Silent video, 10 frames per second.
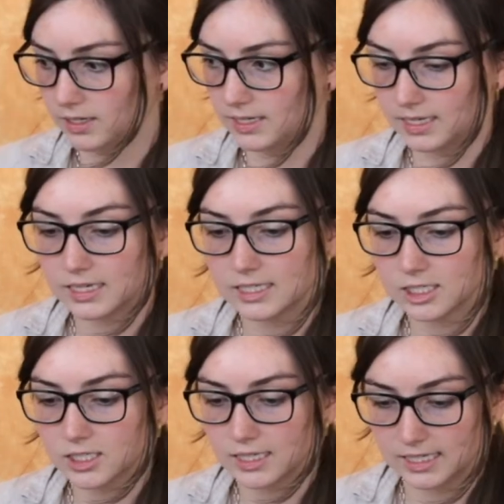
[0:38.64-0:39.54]

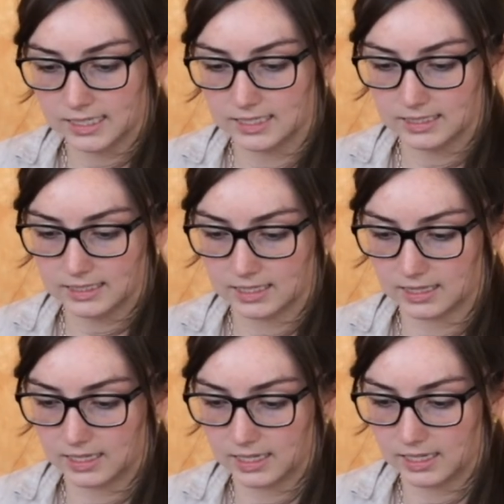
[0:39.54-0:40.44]
here is
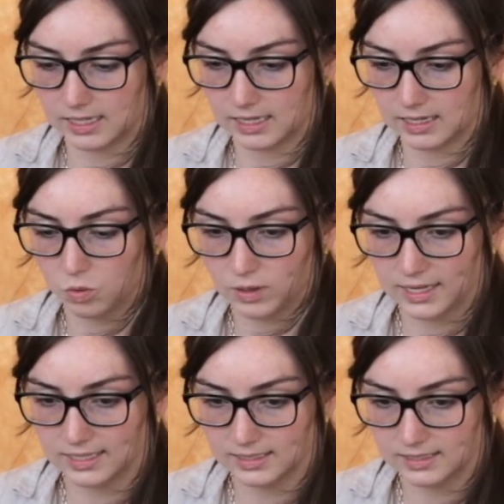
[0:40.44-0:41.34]
the
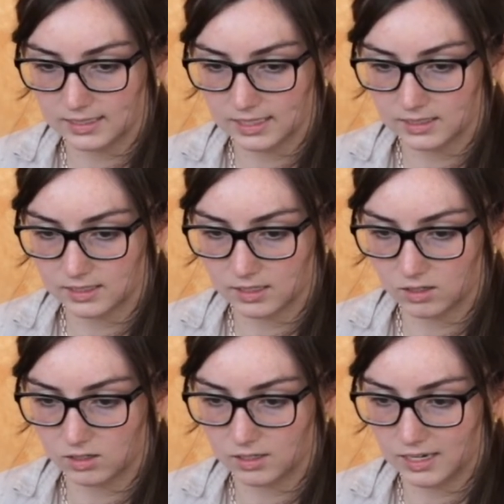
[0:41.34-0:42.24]
quiz. It's
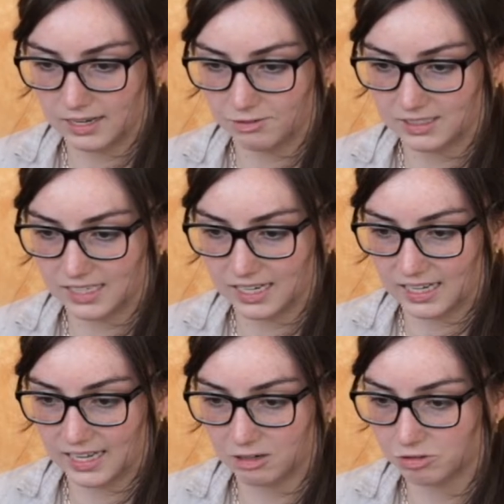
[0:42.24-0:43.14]
on
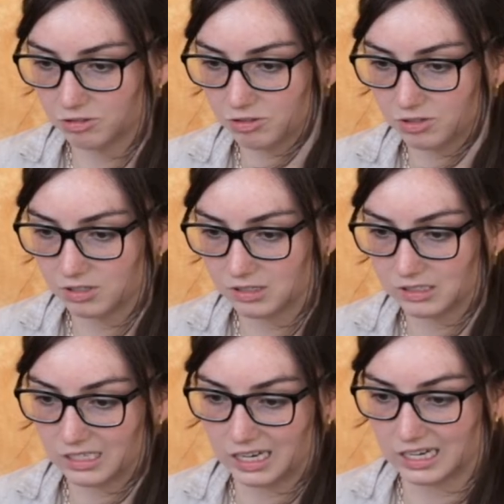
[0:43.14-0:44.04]

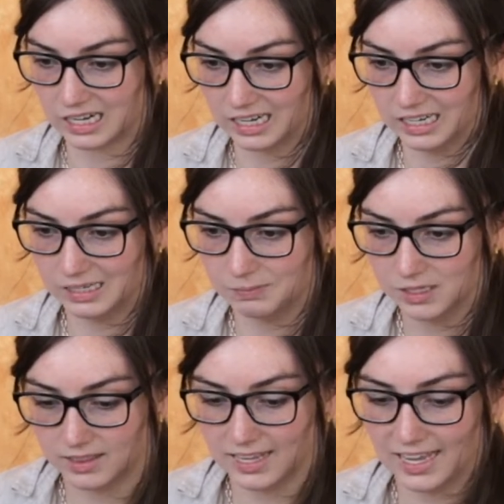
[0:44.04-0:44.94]
everydayhealth.com.
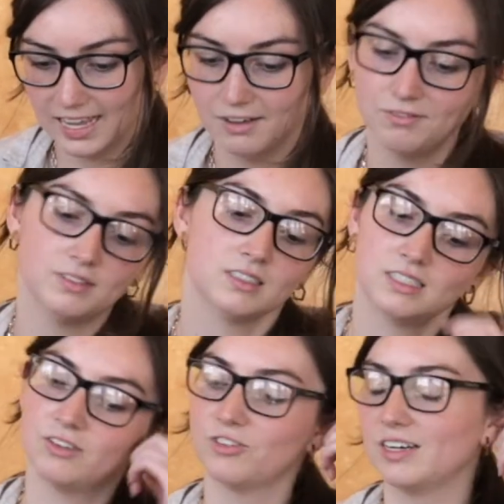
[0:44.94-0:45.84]
They have
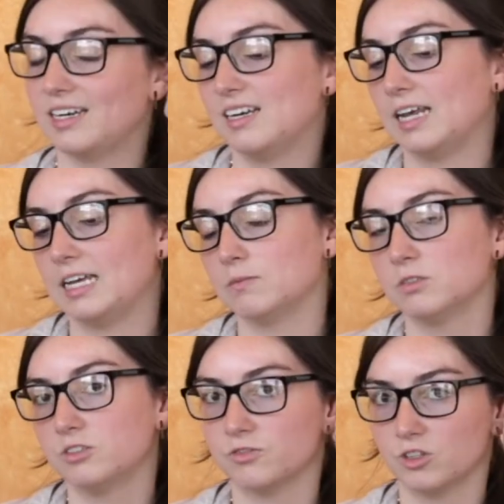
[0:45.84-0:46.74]
different
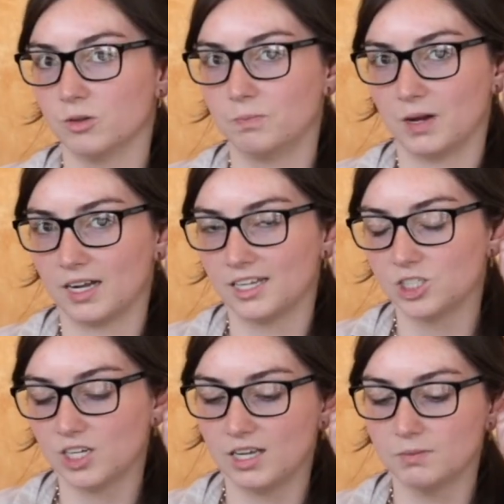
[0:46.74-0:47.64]
names for the body
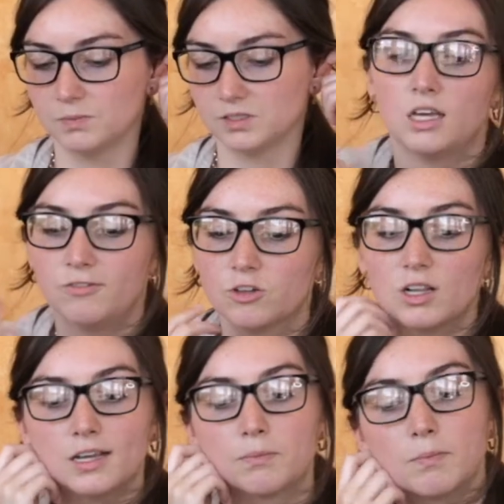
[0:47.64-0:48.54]
shapes. If you're
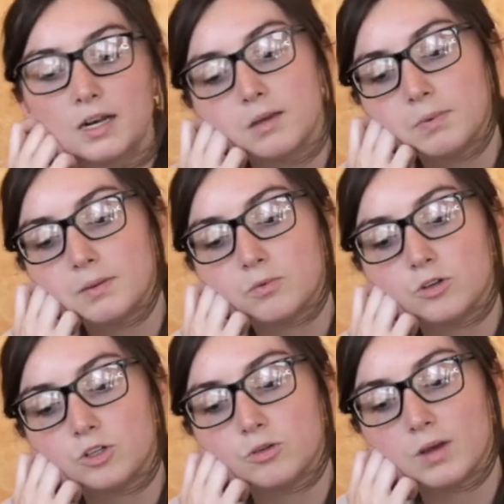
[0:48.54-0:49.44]
like many
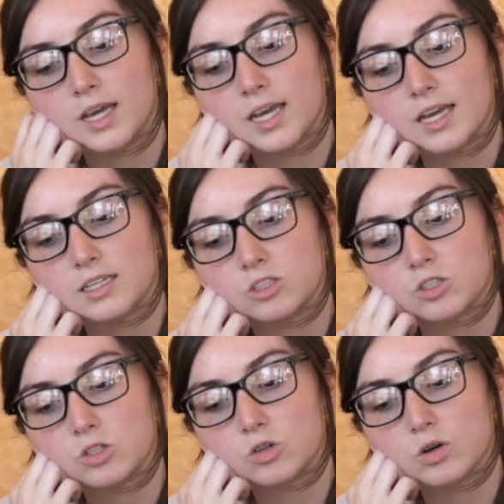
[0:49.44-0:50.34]
people, you may
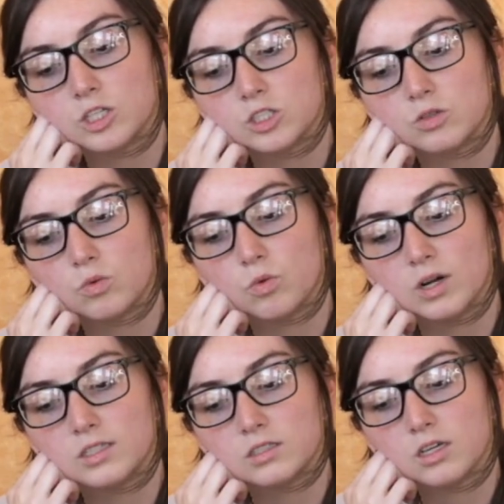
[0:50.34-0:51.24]
answer the question,
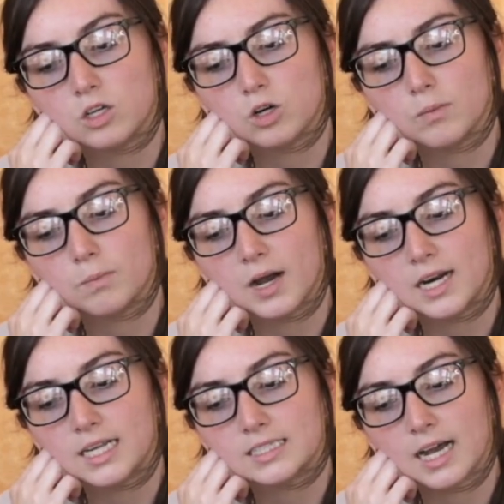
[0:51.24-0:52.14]
what's your
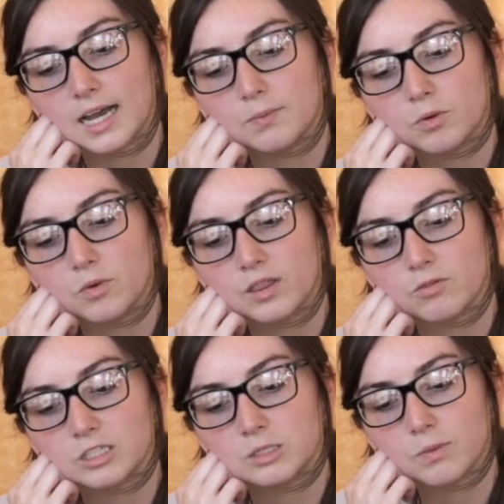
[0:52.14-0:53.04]
body type, with a
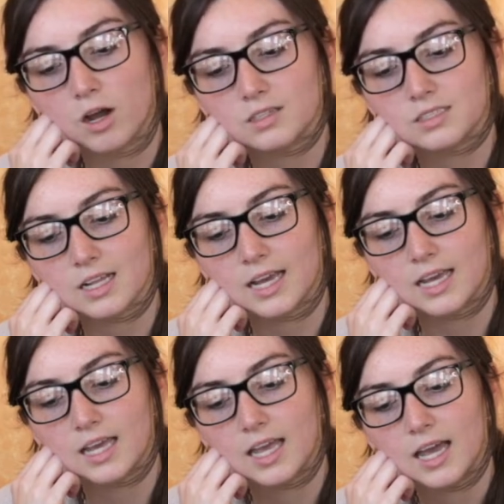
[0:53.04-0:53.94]
response like
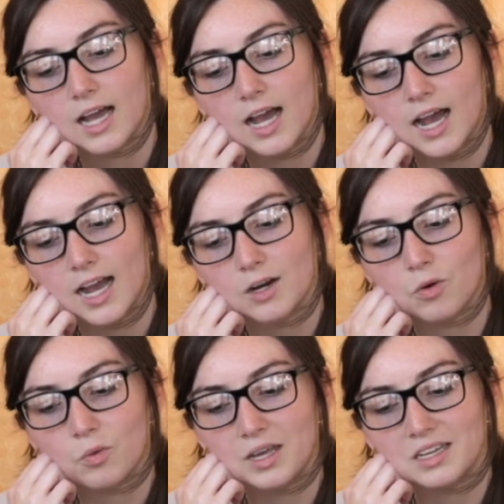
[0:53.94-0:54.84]
hot,
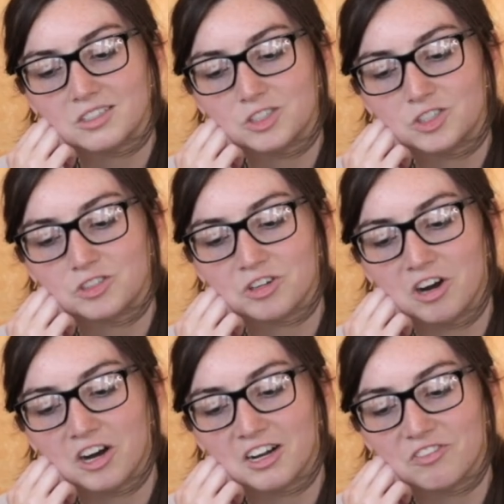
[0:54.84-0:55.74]
weak,
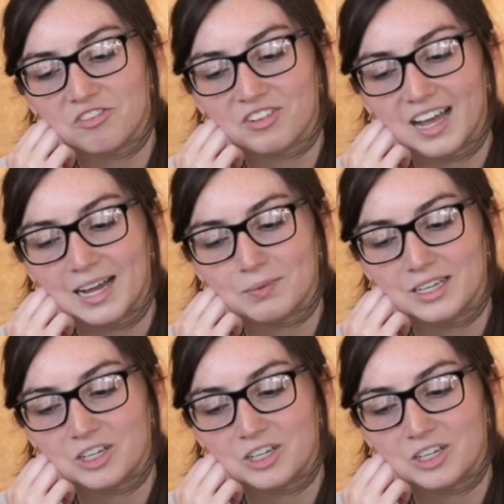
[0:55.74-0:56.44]
strong, flabby,